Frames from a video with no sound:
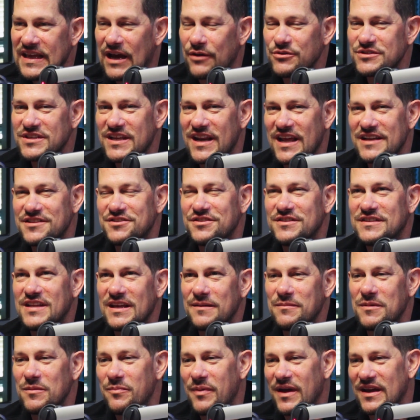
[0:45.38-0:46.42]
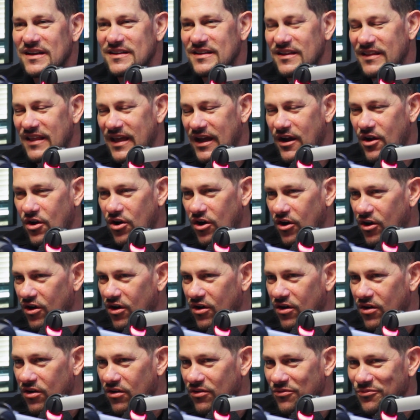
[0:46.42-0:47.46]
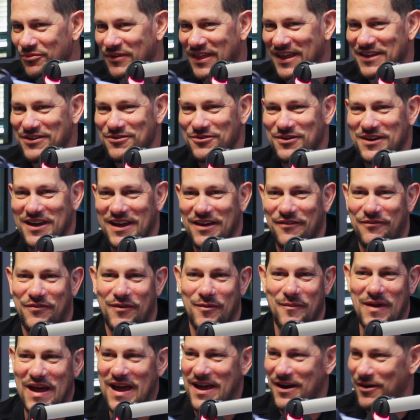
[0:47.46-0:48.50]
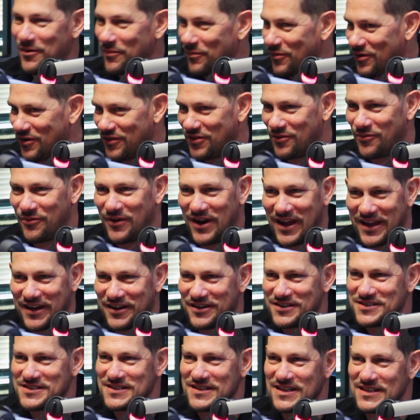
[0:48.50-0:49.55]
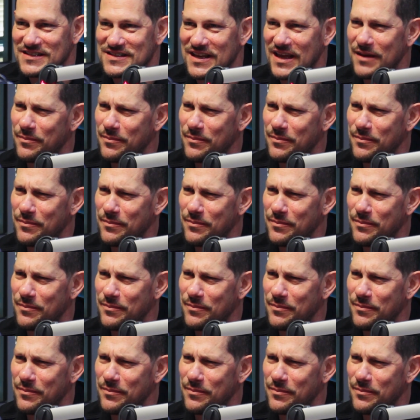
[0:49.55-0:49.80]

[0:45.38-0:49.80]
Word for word: Yeah, I was going to ask you, take me back to that call that you get from Adam or the writers, and they say,